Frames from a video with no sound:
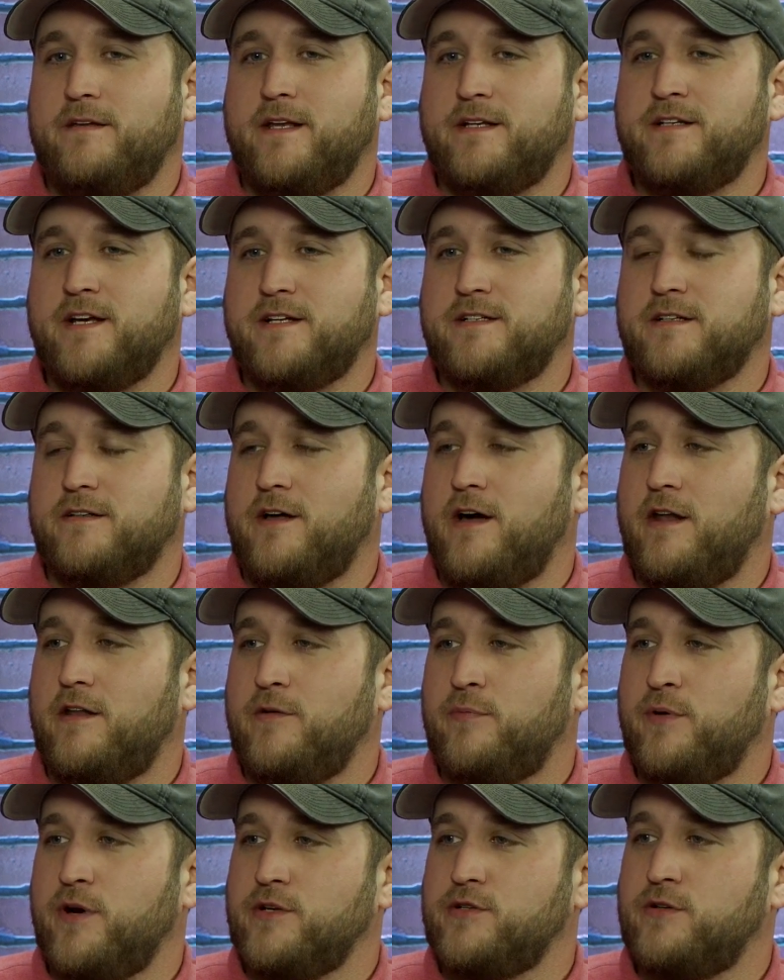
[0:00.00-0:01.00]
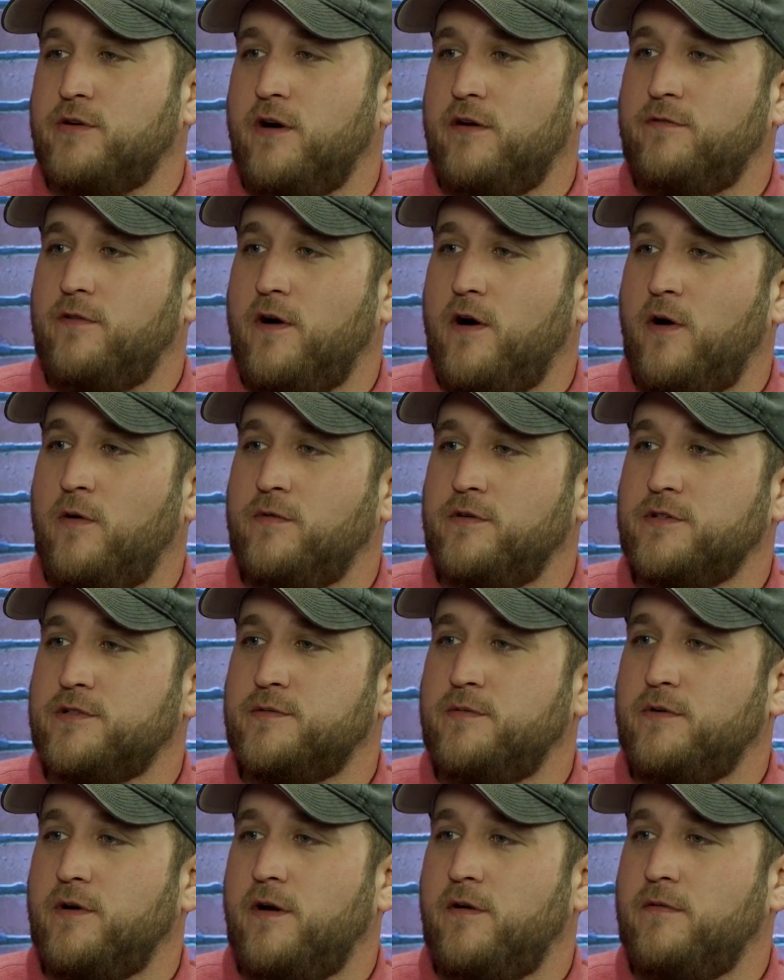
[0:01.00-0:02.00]
takes a lot of the pressure off of
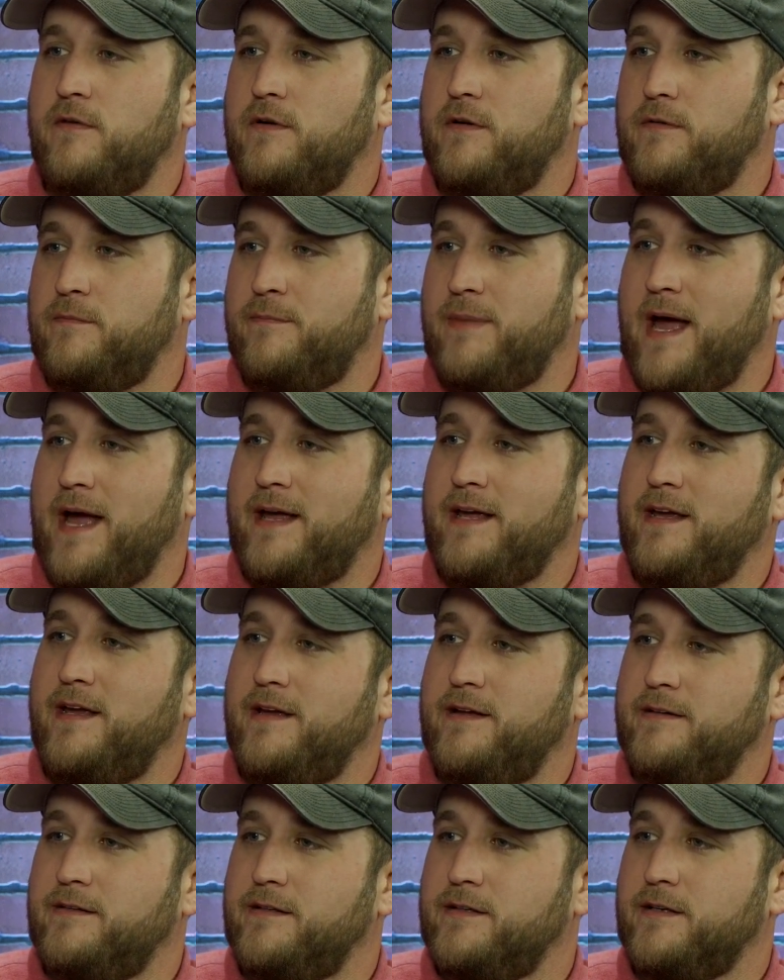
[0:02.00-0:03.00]
Auburn's back end,